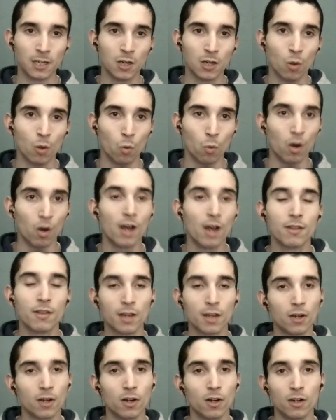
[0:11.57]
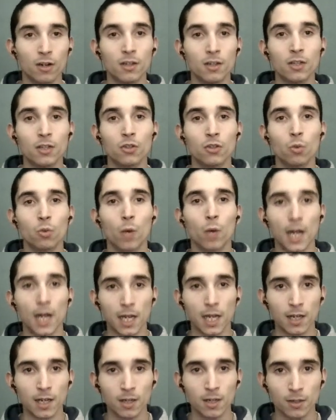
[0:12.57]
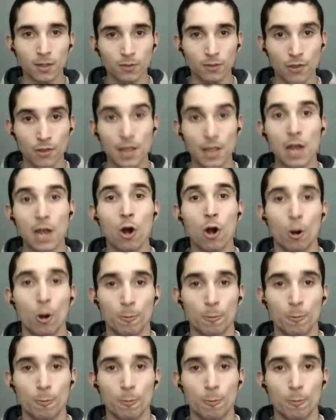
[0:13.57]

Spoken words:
why they are the way that they are.